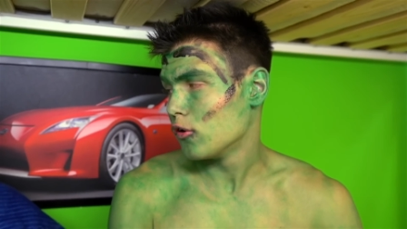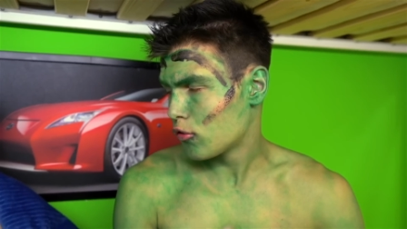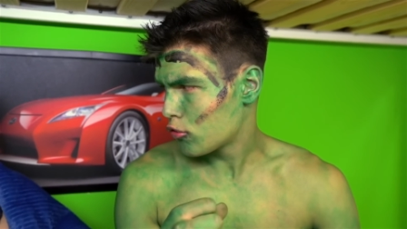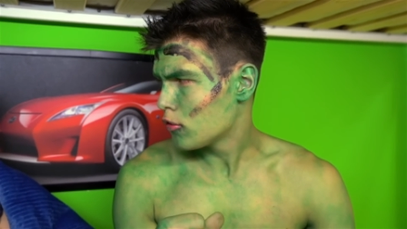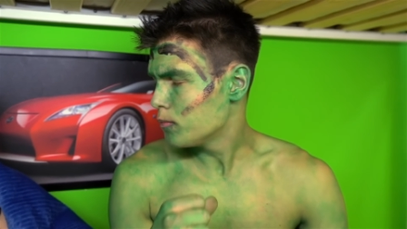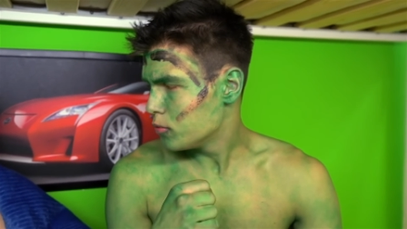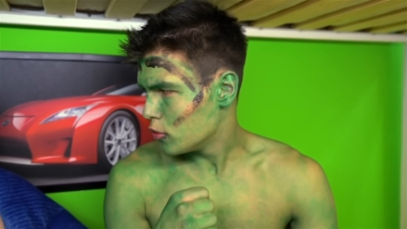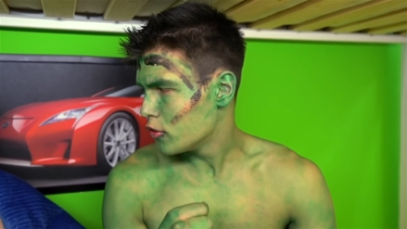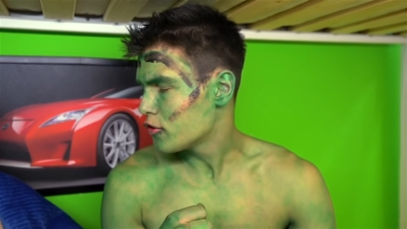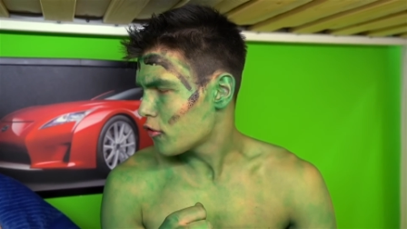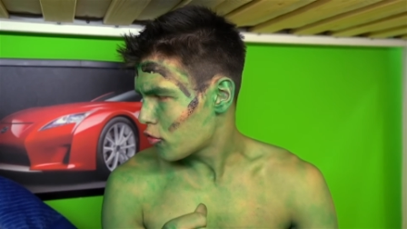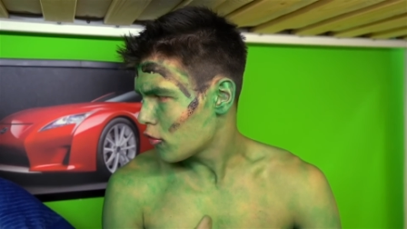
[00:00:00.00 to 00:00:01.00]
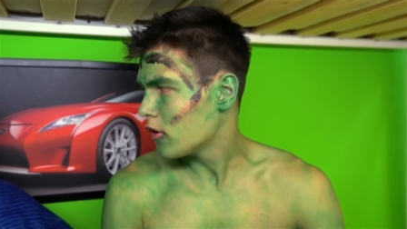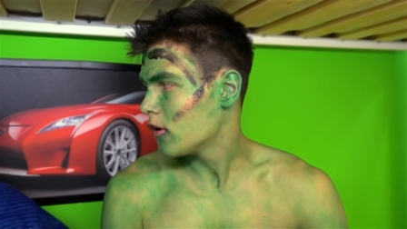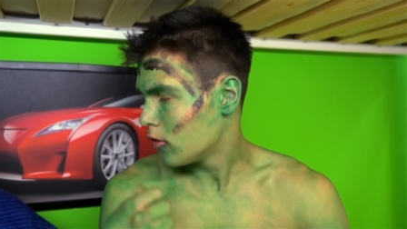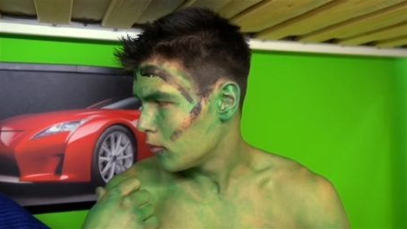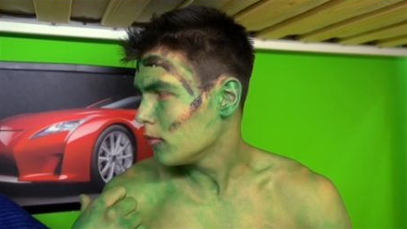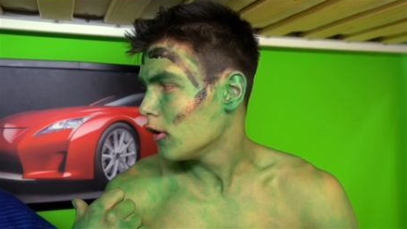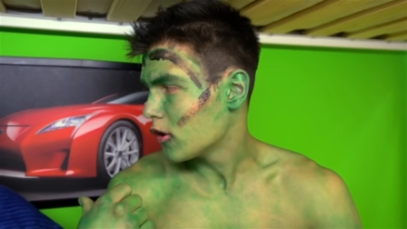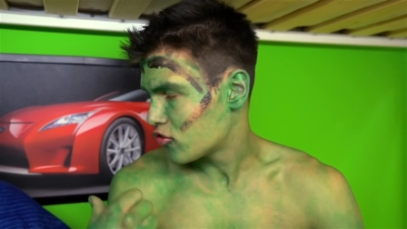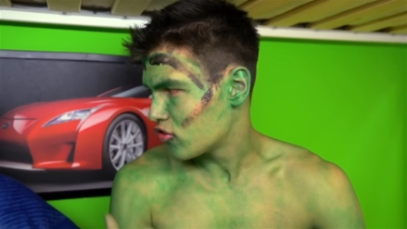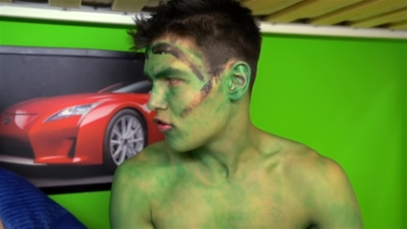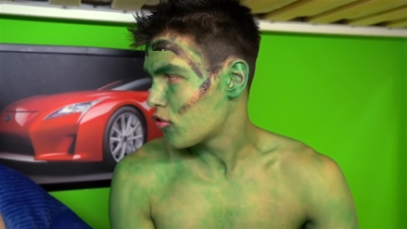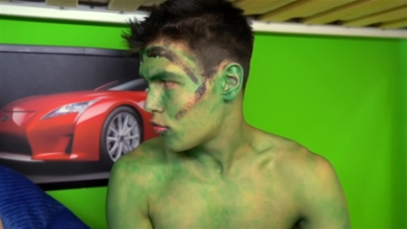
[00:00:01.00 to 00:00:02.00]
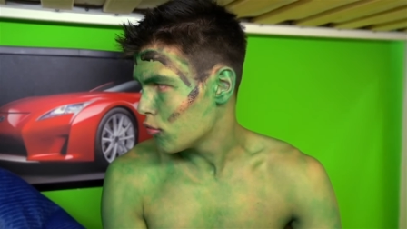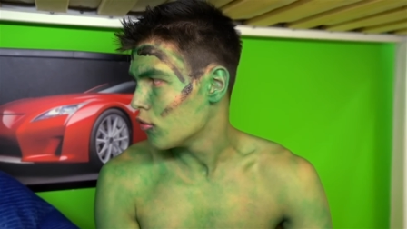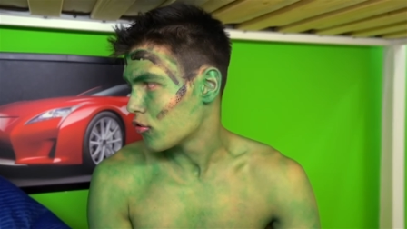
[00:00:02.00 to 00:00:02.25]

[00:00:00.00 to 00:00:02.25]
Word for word: Hulk takes care of the younger